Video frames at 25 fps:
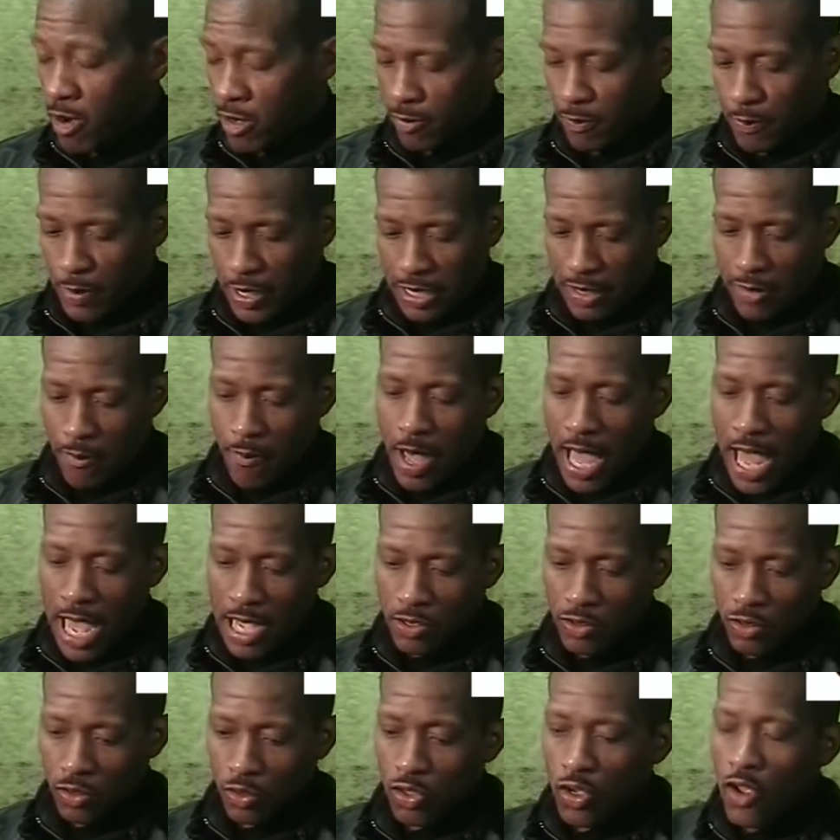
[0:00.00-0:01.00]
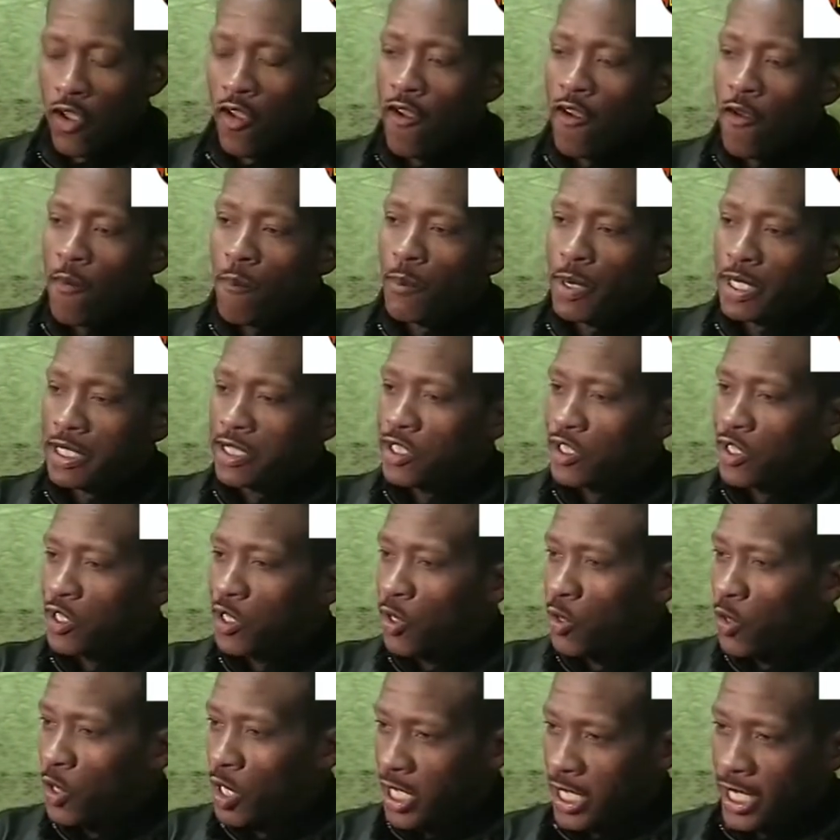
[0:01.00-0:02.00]
of being the masters, but
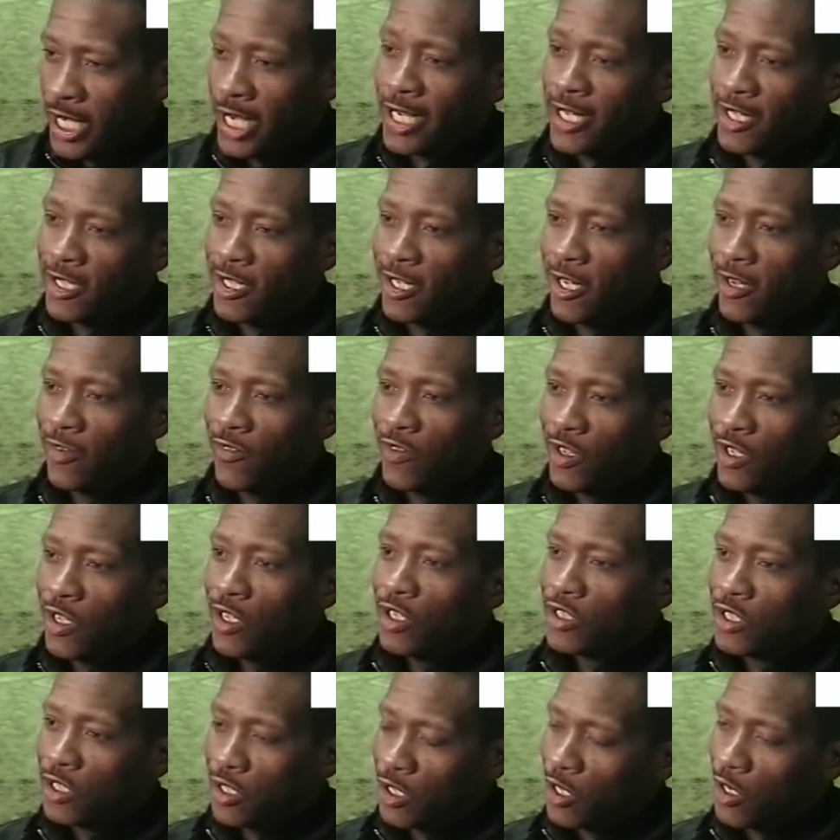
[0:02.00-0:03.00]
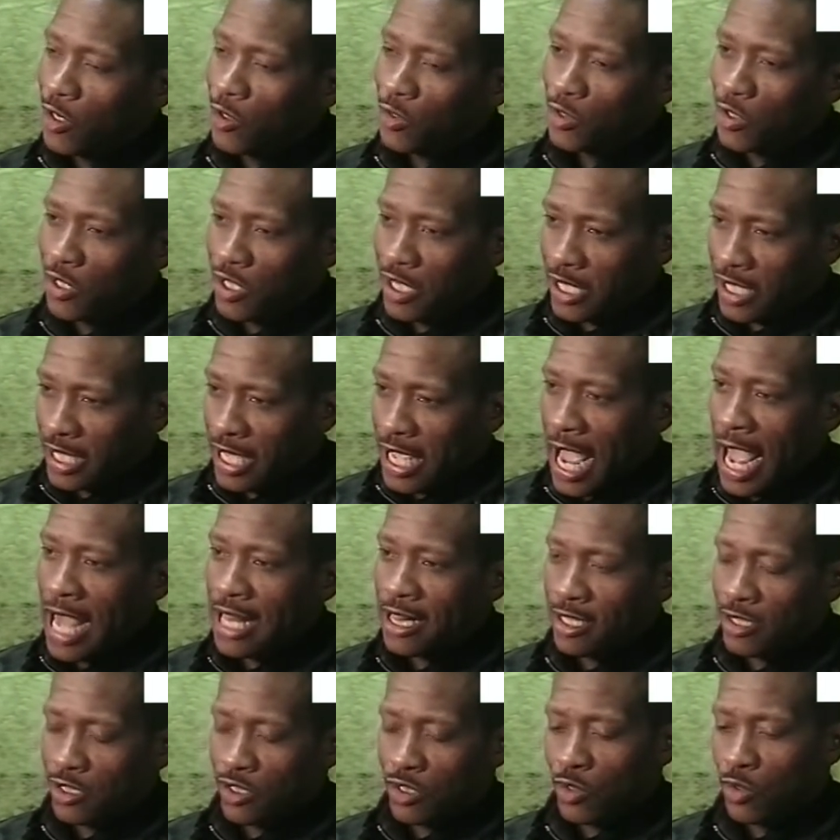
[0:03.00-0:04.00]
still young enough to go to the
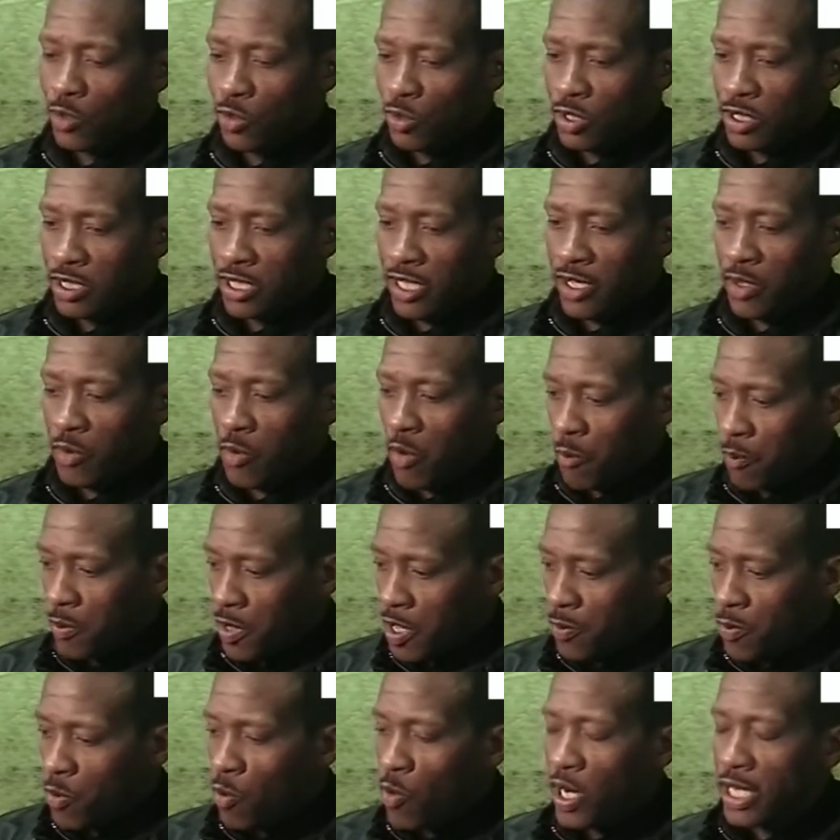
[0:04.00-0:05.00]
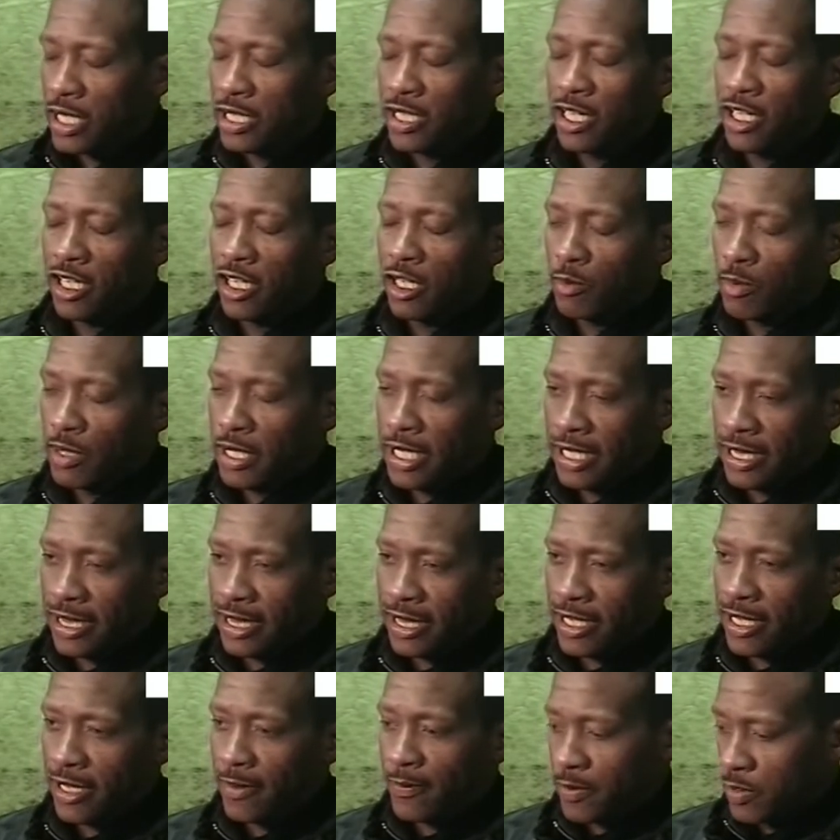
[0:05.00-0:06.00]
Catholic school scene where people wanted to emulate
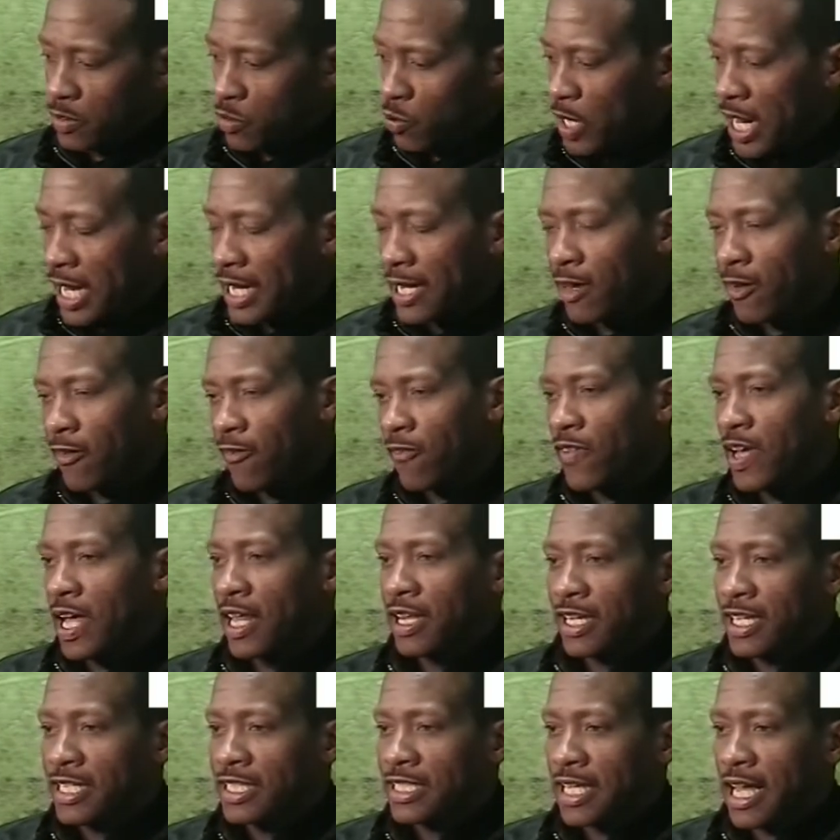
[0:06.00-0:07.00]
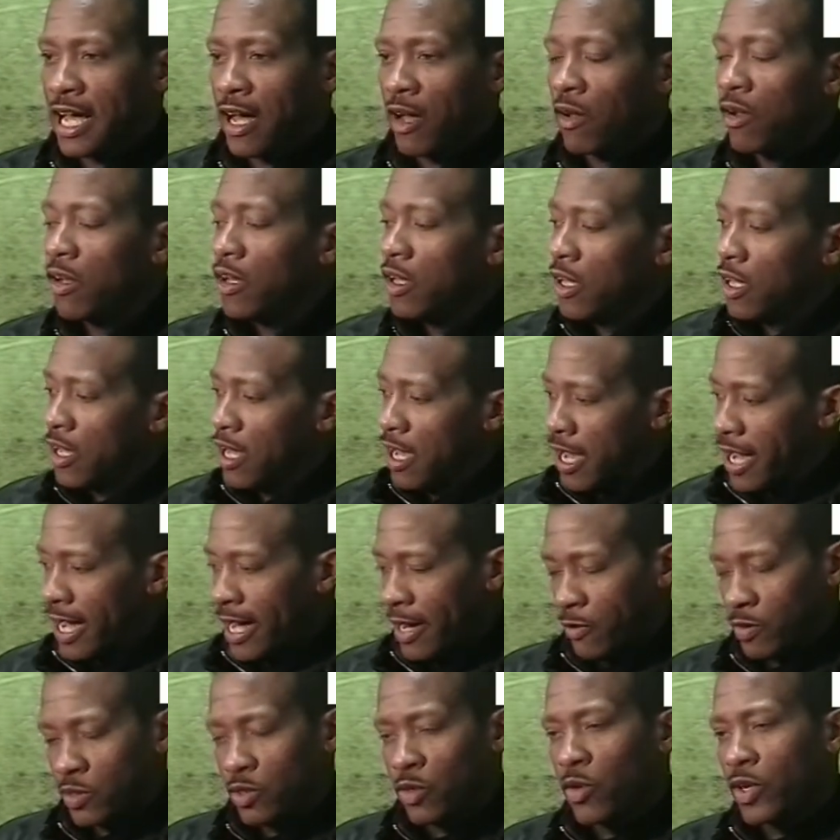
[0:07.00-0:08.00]
them. And so when I later found this out, I
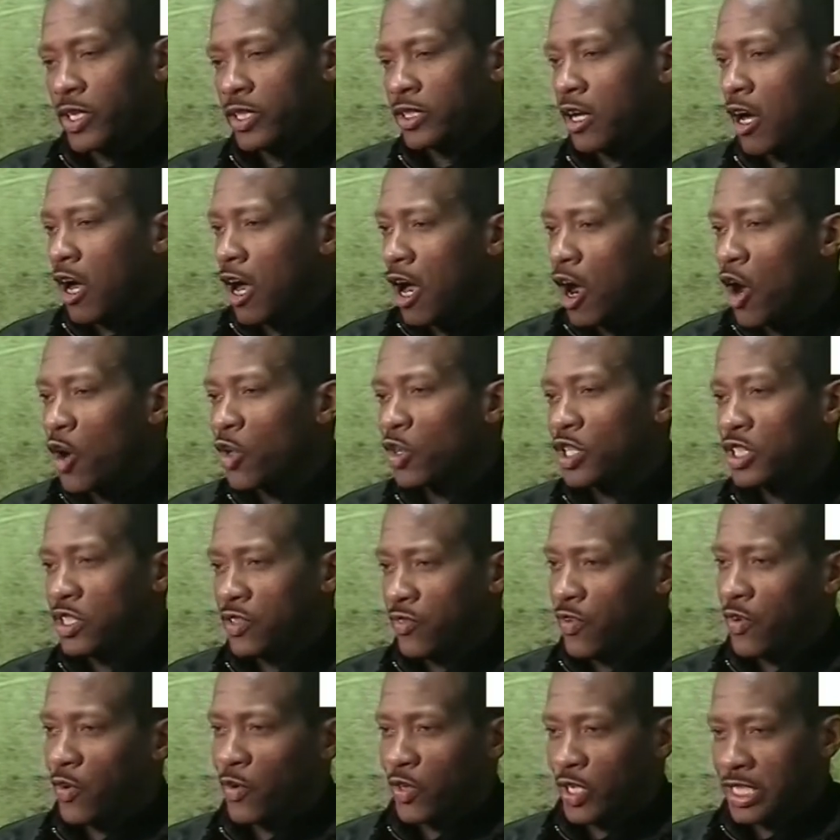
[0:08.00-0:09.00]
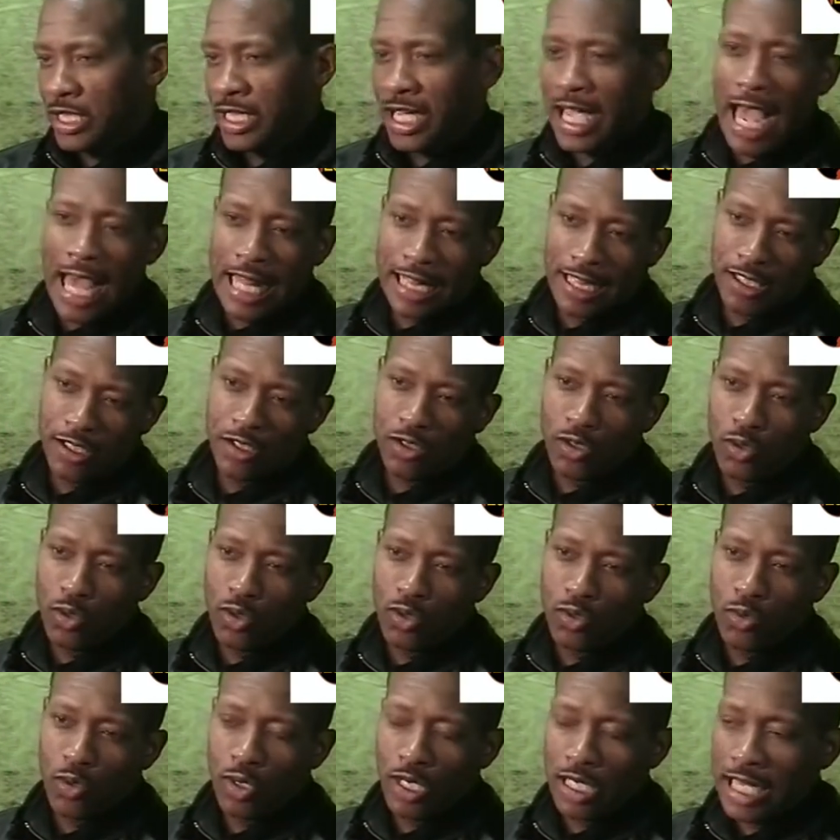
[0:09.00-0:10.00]
was going to all these various Catholic schools
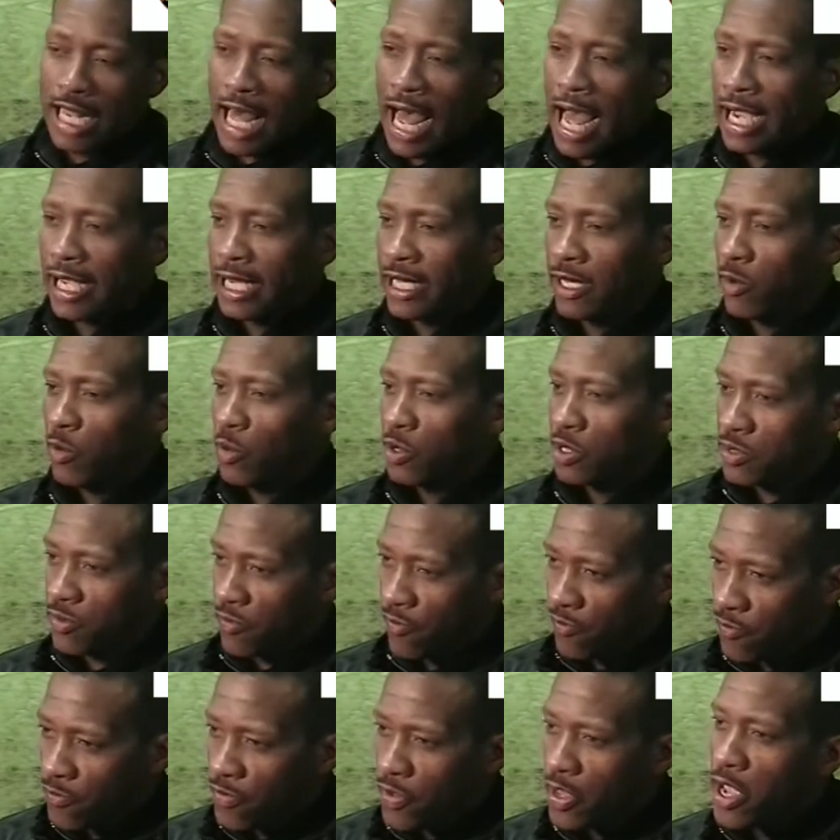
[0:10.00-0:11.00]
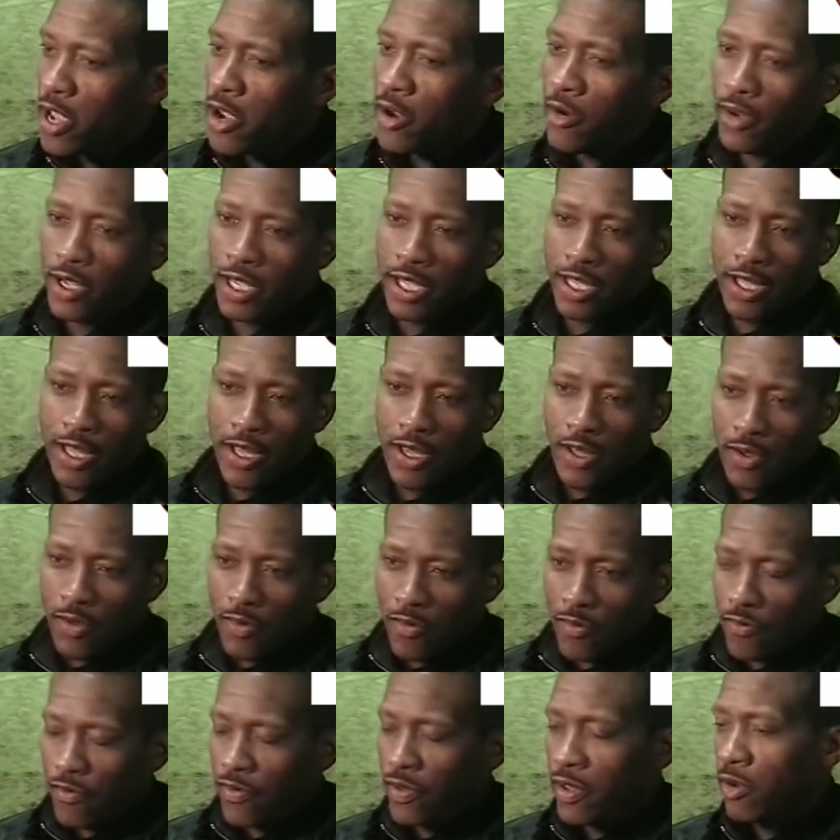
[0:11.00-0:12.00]
where locking was very,
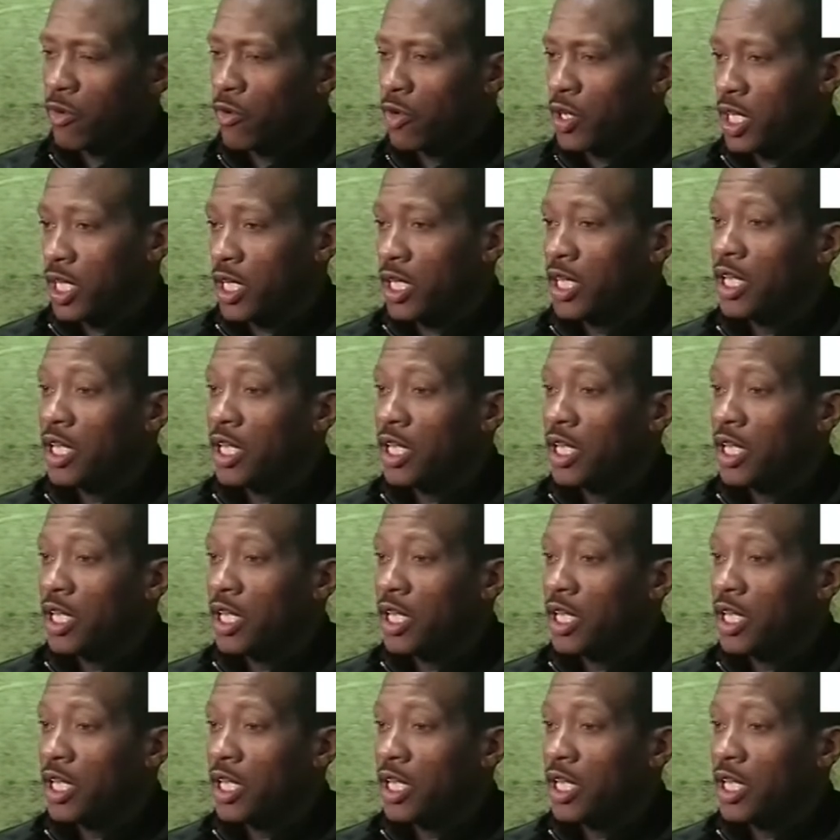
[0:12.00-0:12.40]
very